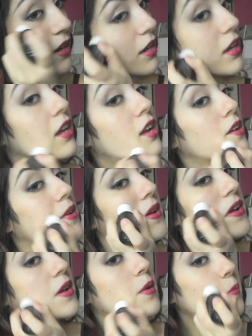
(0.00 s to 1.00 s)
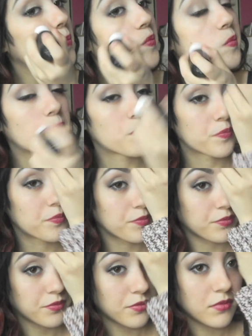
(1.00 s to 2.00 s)

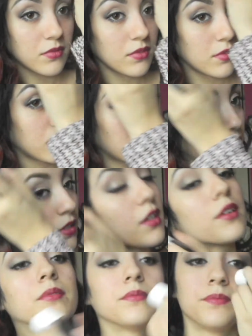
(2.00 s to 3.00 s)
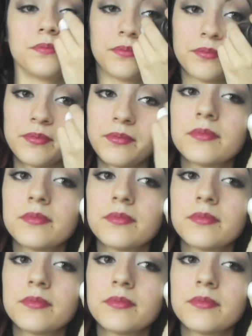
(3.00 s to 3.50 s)
(silence)